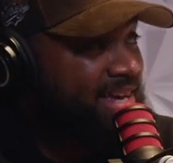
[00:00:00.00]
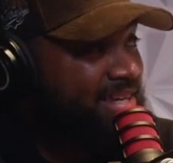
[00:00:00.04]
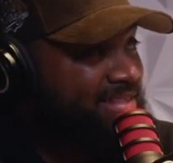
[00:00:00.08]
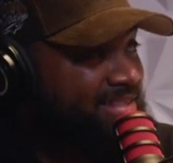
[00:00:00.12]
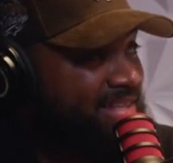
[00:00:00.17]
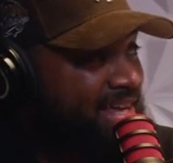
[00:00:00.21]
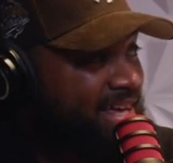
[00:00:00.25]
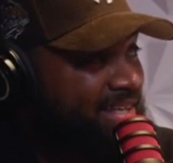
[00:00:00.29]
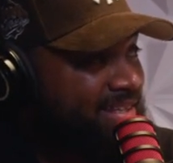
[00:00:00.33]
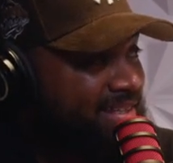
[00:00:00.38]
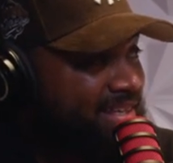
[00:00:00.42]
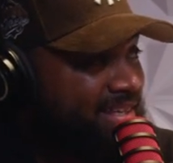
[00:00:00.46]

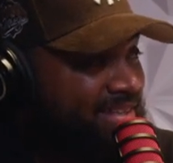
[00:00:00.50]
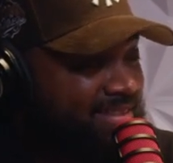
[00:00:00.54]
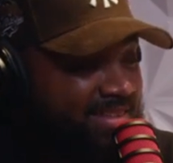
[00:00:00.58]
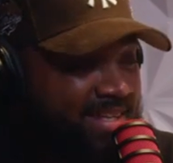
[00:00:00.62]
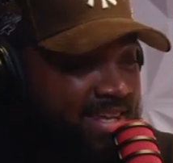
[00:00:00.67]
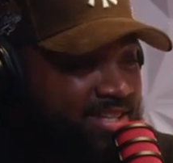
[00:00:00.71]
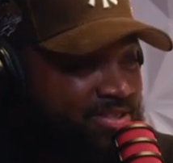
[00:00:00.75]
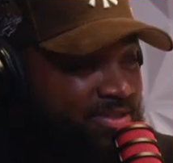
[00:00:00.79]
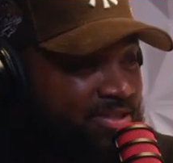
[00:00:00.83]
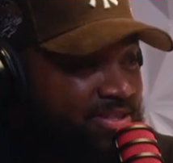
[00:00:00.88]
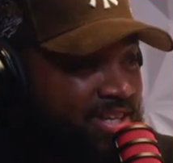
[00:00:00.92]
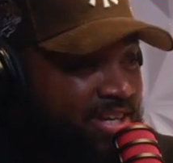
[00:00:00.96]
says that, that
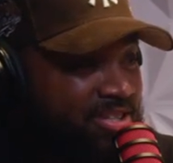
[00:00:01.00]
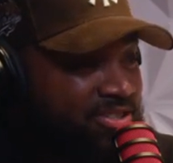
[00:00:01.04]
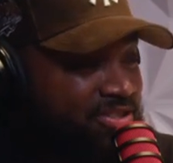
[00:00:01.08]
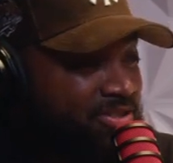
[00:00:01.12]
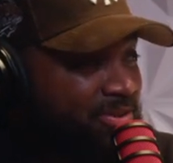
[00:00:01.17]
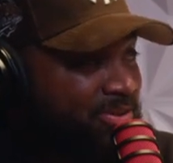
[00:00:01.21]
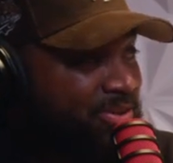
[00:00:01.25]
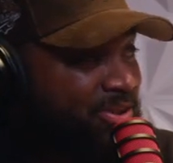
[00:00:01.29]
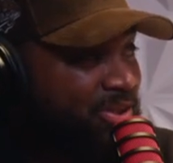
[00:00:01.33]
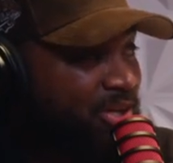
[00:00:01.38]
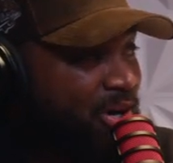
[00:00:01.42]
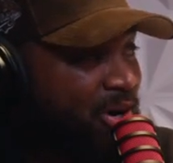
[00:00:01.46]
they they
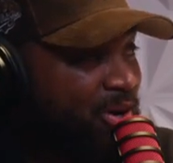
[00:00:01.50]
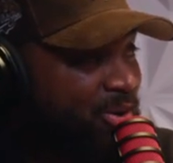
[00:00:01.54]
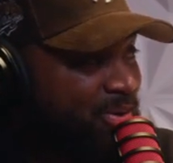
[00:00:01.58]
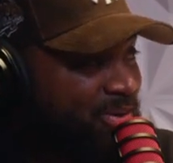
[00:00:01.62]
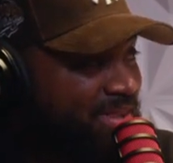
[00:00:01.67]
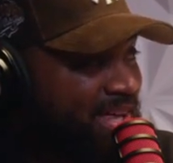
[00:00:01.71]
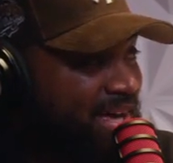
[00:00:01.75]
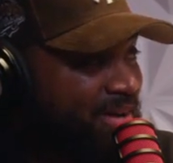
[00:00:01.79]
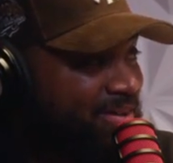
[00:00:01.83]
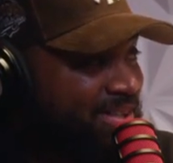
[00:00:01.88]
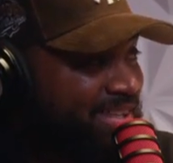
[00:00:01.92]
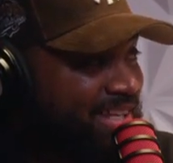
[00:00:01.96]
shall
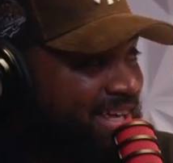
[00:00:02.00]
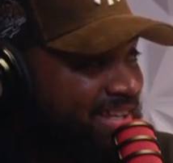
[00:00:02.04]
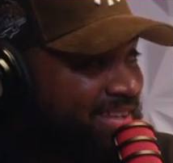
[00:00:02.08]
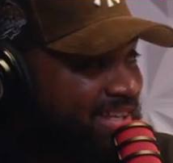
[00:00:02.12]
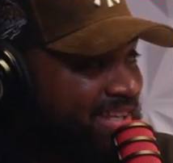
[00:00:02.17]
know that